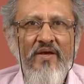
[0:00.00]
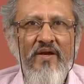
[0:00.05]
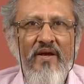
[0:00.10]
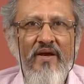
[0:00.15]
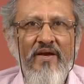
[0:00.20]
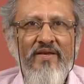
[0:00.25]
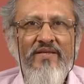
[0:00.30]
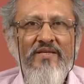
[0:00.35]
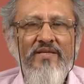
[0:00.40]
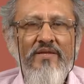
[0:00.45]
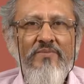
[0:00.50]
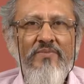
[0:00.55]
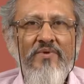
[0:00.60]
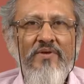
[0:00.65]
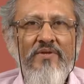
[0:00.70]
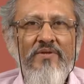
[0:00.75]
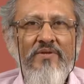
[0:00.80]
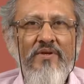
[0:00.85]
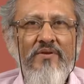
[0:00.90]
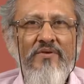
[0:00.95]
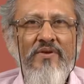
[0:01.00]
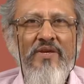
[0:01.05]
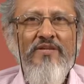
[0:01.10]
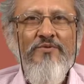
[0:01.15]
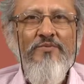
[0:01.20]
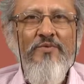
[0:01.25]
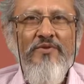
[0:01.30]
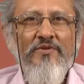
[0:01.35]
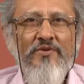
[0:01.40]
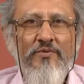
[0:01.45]
item and
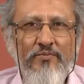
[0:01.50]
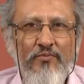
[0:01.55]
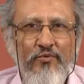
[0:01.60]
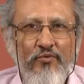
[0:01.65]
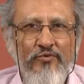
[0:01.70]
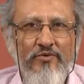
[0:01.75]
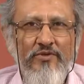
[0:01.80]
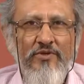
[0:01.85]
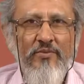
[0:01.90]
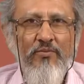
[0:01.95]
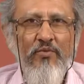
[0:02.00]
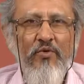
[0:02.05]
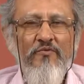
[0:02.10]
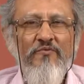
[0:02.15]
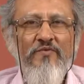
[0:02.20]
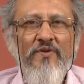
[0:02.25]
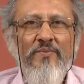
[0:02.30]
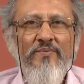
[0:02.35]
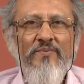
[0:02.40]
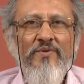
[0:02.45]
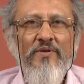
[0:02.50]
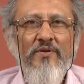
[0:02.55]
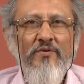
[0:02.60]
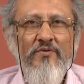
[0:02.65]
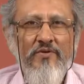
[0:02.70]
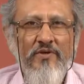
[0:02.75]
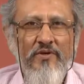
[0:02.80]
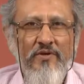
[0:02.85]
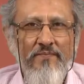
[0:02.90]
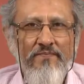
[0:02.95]
arrangement approach, the morpheme
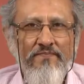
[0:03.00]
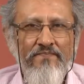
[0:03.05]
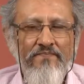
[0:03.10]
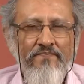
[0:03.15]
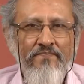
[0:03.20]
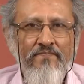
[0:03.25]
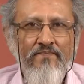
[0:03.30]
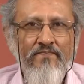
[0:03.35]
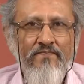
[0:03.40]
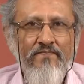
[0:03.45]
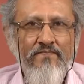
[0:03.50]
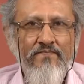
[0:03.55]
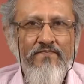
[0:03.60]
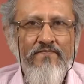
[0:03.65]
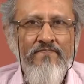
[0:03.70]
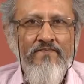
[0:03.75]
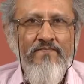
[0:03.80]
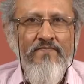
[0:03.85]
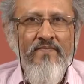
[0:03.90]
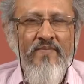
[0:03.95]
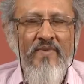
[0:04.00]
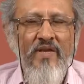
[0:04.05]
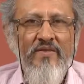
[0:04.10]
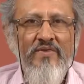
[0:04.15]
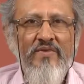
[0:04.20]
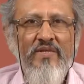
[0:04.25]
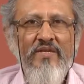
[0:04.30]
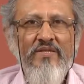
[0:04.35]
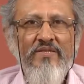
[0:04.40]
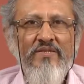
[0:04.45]
theory,
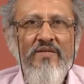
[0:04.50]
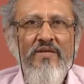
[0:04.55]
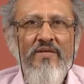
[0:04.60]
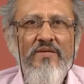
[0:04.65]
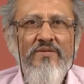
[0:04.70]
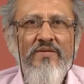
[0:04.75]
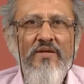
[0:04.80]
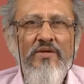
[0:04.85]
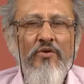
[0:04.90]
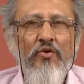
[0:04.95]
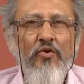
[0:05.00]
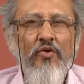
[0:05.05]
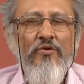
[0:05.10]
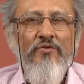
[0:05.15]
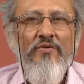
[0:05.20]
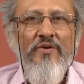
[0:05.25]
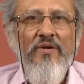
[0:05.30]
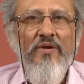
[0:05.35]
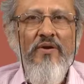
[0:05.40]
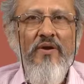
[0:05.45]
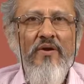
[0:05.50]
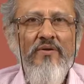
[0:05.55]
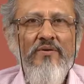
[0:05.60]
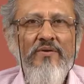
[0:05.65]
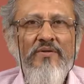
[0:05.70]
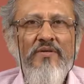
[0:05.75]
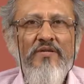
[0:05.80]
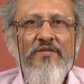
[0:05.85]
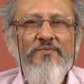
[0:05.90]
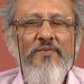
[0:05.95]
these things are all
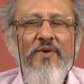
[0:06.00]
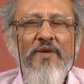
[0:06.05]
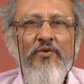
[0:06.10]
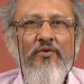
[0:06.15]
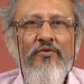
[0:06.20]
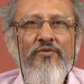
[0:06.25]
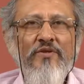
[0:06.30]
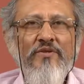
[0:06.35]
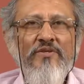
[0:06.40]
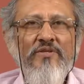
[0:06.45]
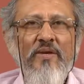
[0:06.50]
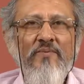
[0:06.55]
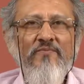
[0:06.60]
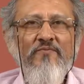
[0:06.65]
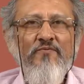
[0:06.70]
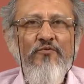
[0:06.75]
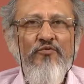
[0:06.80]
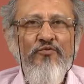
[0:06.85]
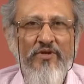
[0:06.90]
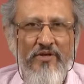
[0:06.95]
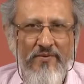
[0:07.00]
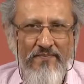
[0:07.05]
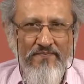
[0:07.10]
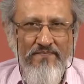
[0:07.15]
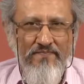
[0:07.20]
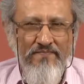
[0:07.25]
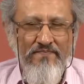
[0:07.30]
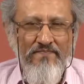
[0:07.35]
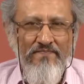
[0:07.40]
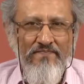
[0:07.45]
regarded as being on the same footing.
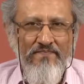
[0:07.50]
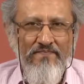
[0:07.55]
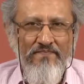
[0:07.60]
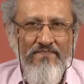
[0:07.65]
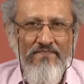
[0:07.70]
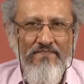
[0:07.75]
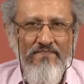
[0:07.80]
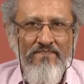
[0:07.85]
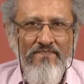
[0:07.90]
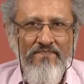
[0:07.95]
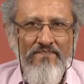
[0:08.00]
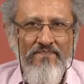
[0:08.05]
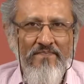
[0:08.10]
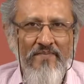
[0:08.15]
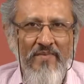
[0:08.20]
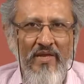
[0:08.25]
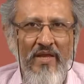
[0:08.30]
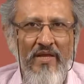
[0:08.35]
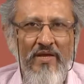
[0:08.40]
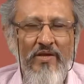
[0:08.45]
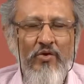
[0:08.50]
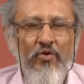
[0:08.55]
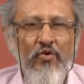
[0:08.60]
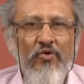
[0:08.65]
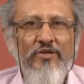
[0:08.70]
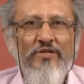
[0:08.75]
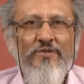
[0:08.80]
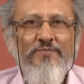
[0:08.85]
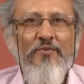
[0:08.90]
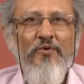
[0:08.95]

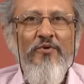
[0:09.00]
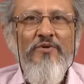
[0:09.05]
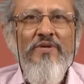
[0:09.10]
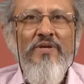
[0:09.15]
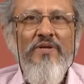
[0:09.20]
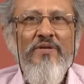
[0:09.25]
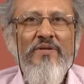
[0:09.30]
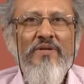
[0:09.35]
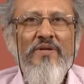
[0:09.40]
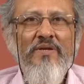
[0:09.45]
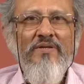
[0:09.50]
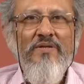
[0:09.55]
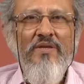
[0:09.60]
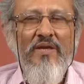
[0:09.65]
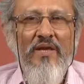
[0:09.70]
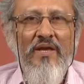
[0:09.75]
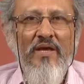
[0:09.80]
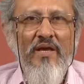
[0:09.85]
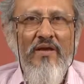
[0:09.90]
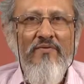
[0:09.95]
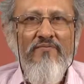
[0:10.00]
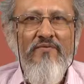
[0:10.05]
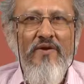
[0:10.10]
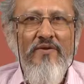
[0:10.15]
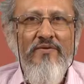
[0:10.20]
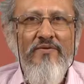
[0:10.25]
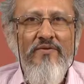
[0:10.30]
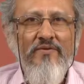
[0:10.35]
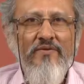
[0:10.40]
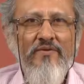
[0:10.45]
Correspondingly, they have
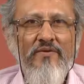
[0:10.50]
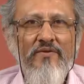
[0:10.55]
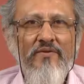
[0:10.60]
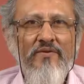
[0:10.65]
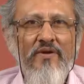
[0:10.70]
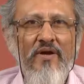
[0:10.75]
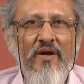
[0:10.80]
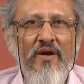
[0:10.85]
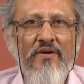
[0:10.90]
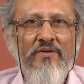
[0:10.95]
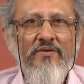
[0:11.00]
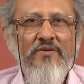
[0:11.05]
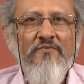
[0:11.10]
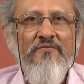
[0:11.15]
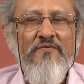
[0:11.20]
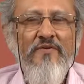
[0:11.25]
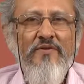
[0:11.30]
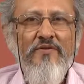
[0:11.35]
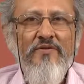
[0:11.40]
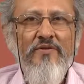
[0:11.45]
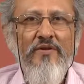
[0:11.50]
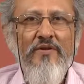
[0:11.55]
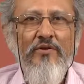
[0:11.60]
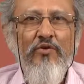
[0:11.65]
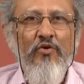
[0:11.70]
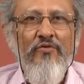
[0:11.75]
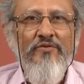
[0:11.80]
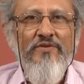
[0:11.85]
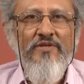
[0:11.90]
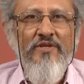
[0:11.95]
other artificial
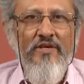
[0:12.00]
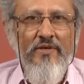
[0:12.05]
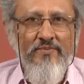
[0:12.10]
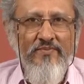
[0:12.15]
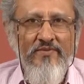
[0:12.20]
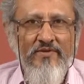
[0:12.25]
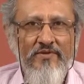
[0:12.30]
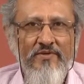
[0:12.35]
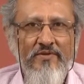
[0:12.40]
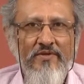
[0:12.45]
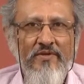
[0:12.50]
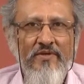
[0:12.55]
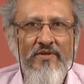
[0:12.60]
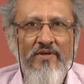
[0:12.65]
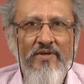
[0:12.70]
concepts,